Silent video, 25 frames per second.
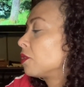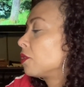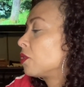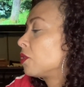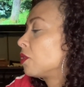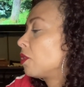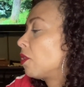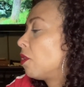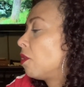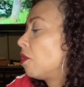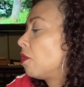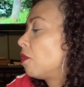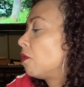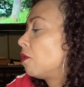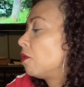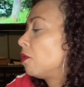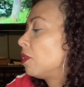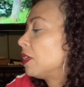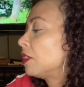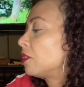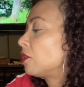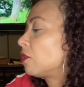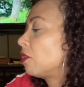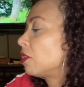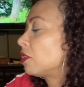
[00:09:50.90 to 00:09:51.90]
So
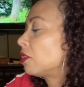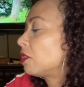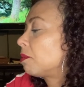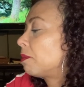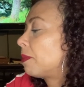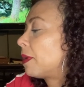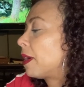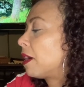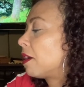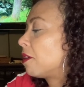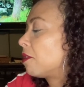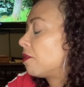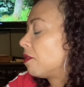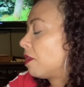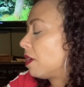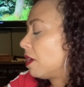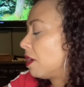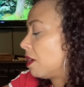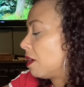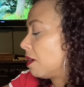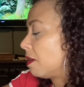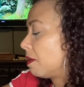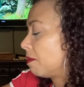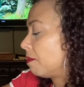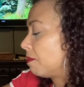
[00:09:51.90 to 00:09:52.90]
it talks about
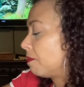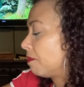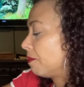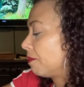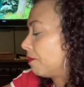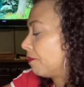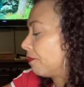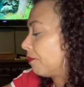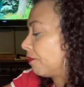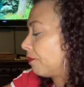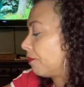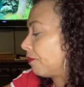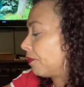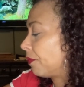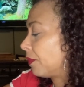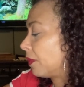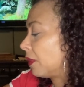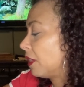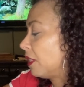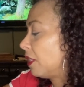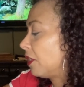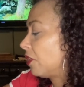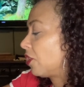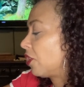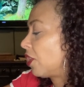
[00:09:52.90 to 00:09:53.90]
um,
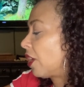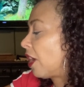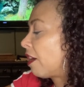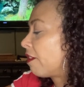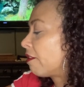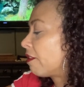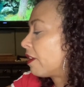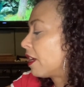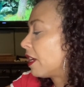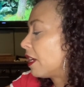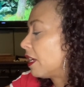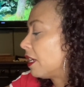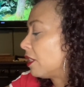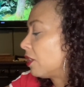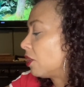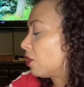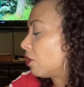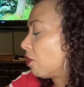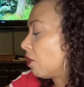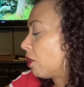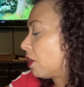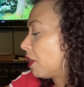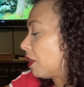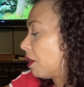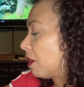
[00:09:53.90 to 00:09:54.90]
the chariot is
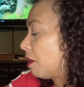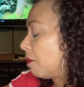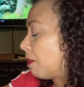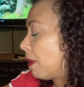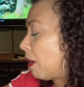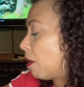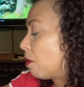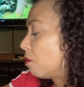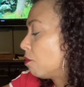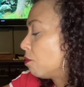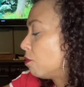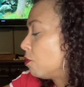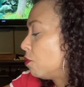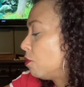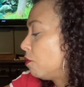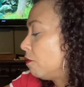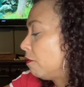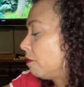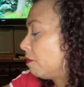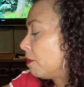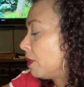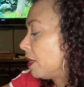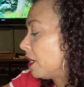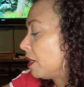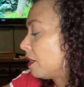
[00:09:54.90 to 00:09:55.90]
talking about
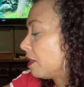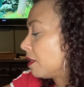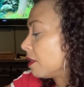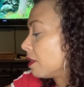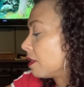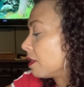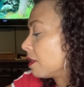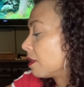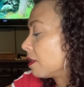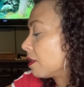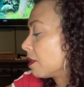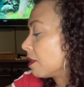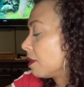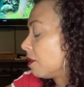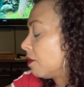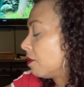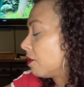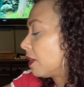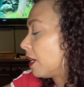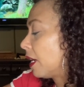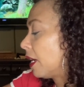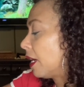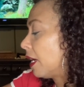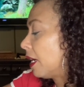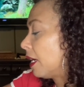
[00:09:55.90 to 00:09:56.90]
movement,
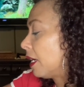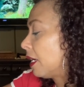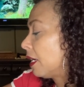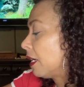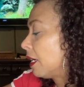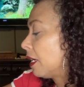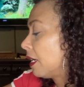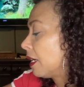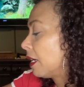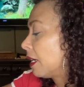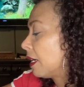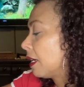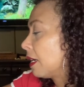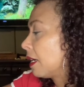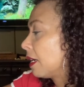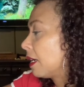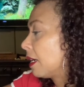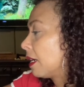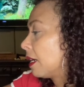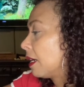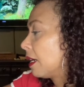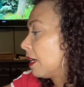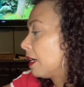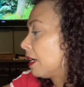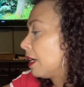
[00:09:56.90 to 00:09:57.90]
okay?
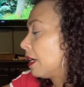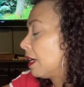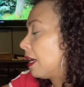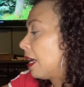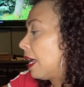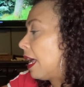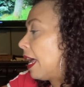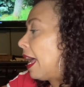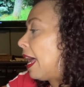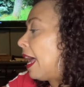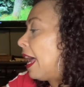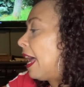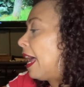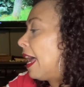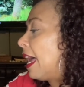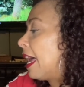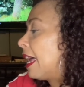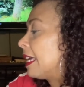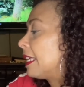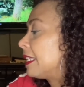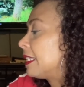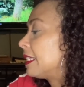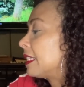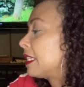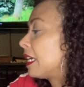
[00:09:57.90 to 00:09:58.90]

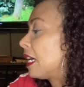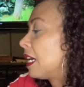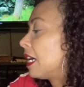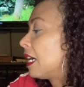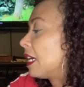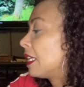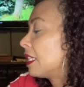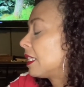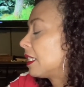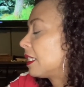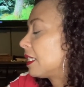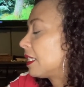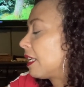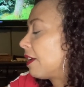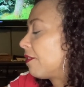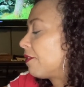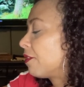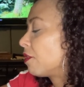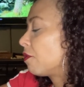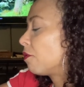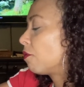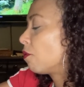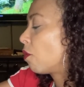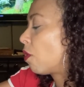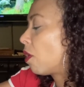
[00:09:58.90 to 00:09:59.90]
And uh, the seven
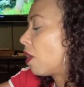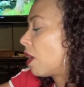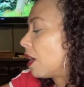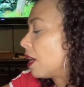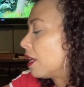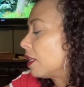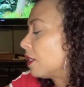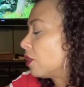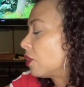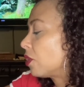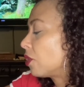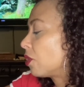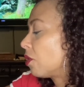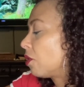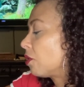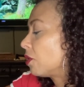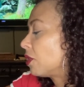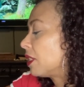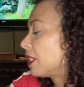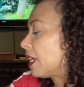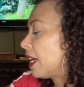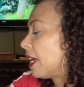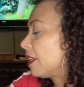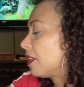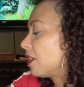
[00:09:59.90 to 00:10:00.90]
of wands, so
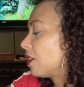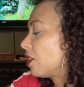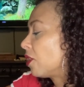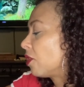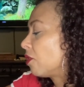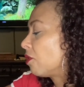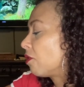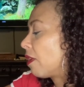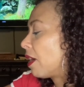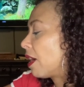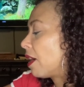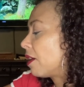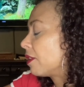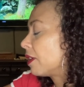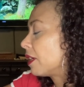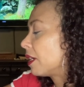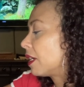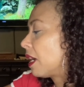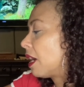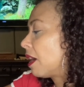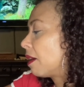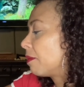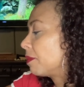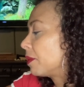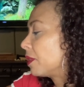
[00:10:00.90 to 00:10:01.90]
standing your ground in
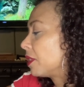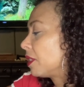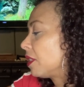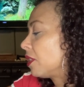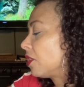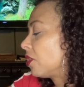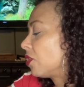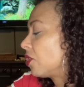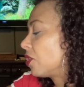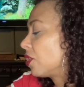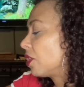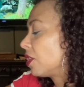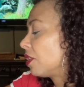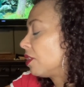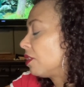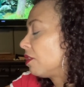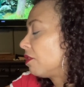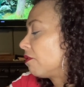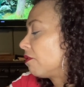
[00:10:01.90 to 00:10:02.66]
competition,